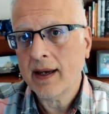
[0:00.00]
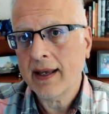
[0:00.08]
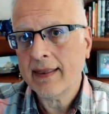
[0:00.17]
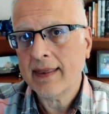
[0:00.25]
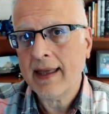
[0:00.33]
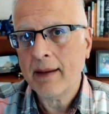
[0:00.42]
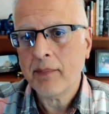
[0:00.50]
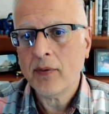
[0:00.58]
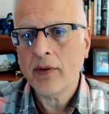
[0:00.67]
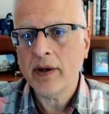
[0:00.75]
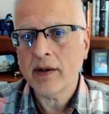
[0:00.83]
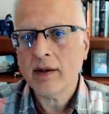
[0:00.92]
at that
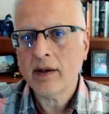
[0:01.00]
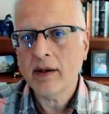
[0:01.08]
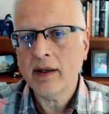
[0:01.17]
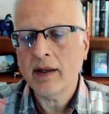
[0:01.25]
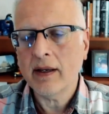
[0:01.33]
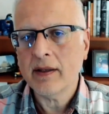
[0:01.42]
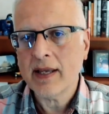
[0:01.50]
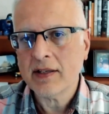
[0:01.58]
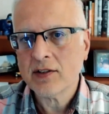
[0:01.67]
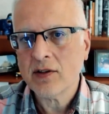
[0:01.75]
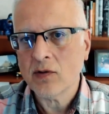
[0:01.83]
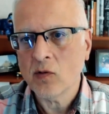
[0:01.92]
point in that
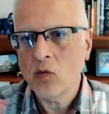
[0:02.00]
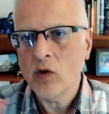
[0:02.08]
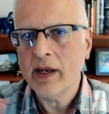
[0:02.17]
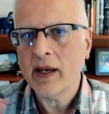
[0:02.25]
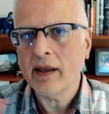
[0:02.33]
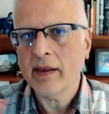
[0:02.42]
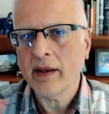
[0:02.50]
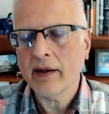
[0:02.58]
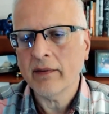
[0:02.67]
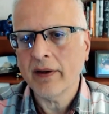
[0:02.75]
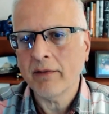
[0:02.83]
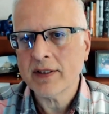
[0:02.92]
certain wing
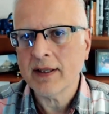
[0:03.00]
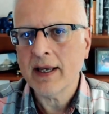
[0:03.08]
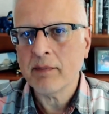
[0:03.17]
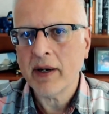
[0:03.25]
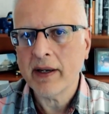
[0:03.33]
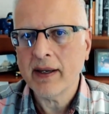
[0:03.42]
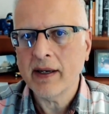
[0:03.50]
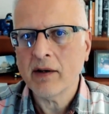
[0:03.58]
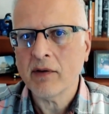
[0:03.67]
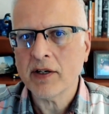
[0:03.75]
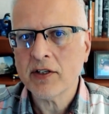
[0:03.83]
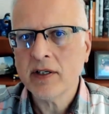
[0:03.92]
that was led by Gingrich,